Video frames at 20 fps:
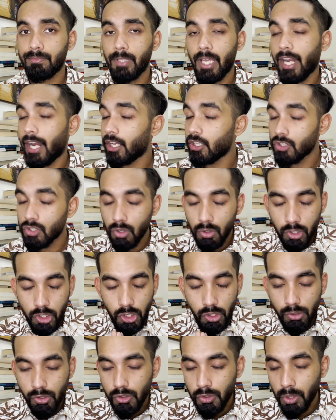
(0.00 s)
And I don't
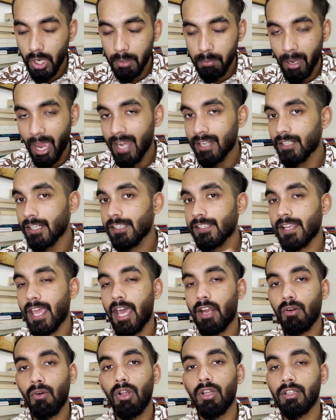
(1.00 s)
use Stripe Atlas
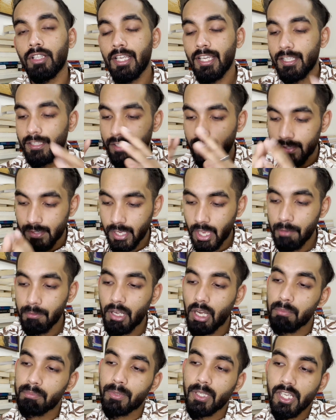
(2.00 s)
at all. The same
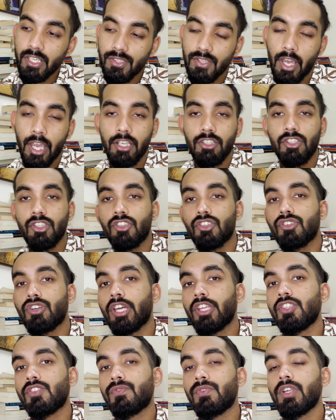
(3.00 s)
companies, I just
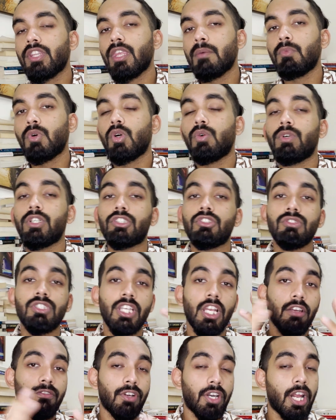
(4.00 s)
transferred them over to
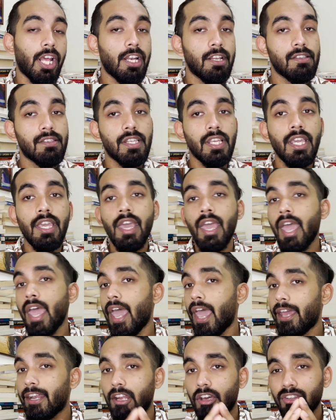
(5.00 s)
Delaware LLC,
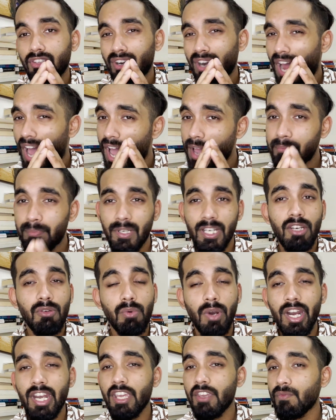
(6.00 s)
and now they're happily
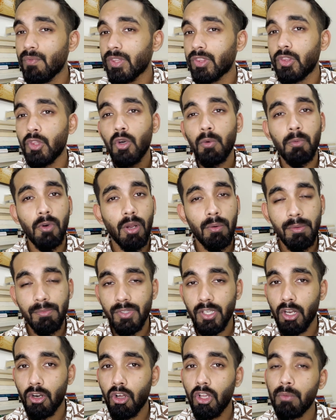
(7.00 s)
running with no
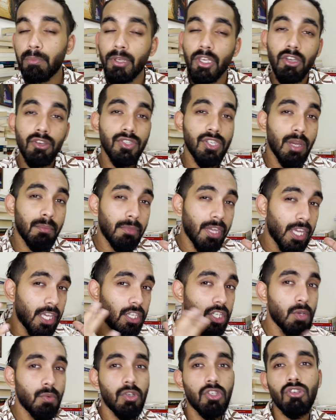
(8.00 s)
problems at all because I'm
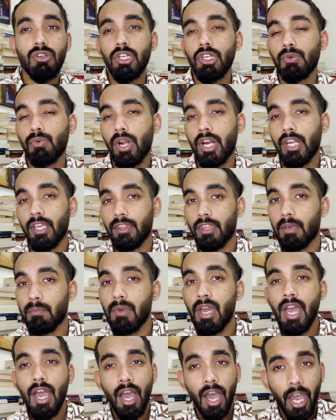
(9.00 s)
individually running them.
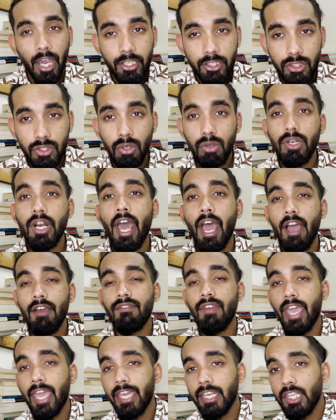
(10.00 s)
I don't
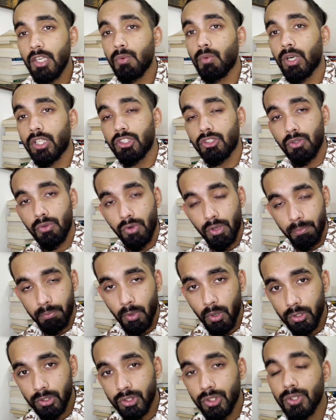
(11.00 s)
have anyone to
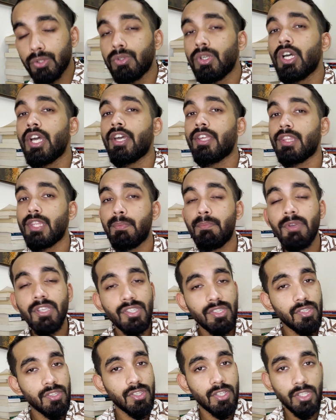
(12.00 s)
report to. The
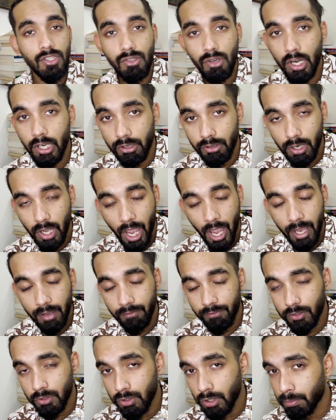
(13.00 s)
business does not
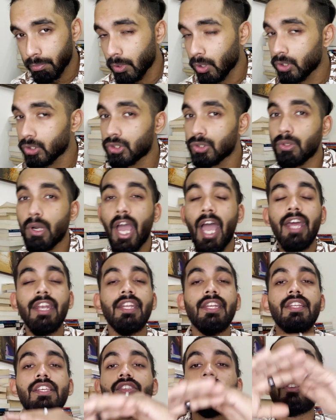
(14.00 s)
have to report to, and
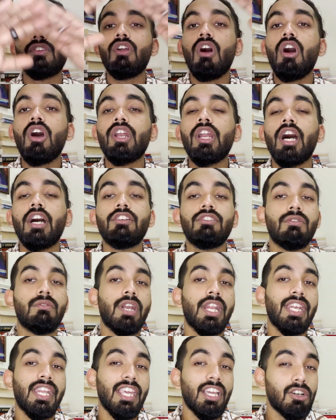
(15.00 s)
it is not under
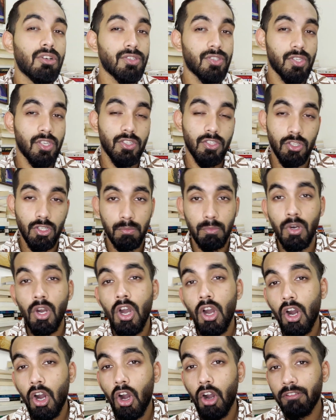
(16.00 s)
an ecosystem
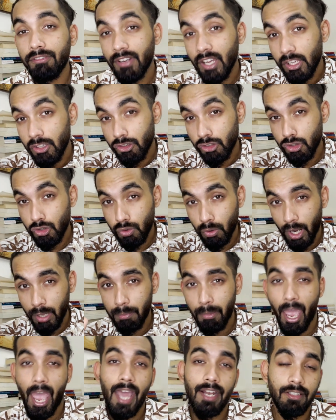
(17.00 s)
of
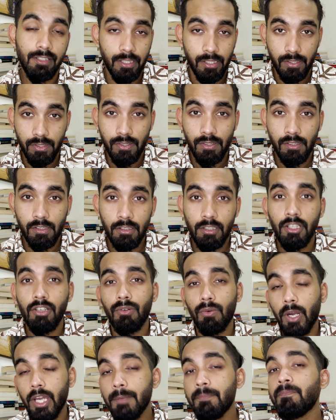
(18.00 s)
Stripe Atlas,
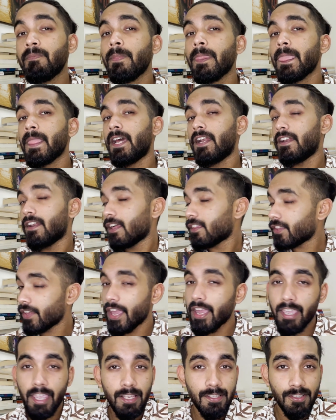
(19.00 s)
right? Nothing
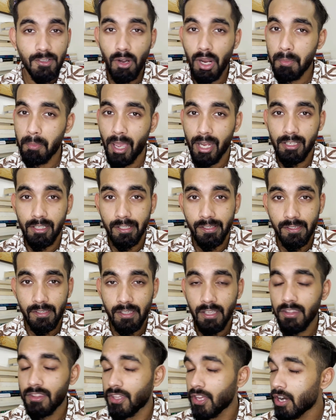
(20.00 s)
against Stripe
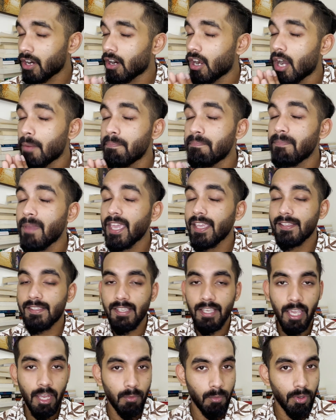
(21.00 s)
Atlas. They're
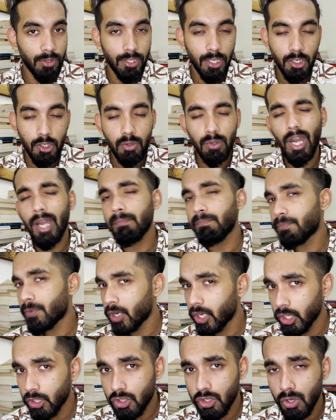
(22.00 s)
amazing at what they do. I'm
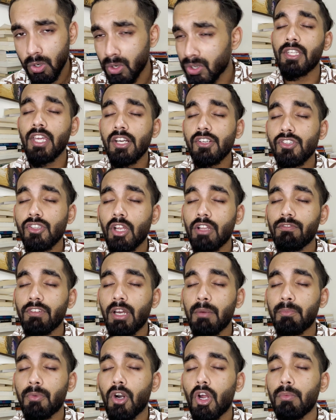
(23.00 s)
pretty sure they're solving
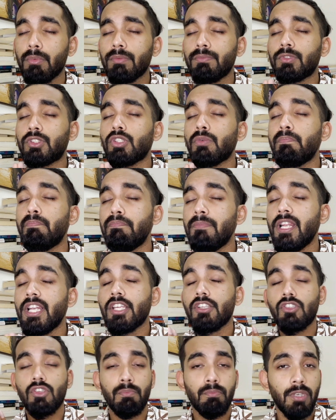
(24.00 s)
a problem to
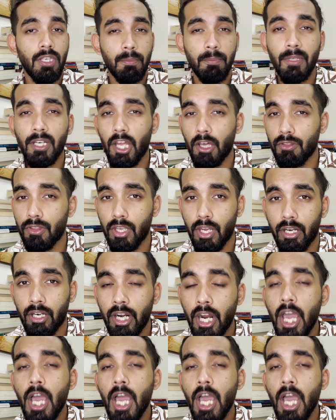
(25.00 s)
millions of people out there.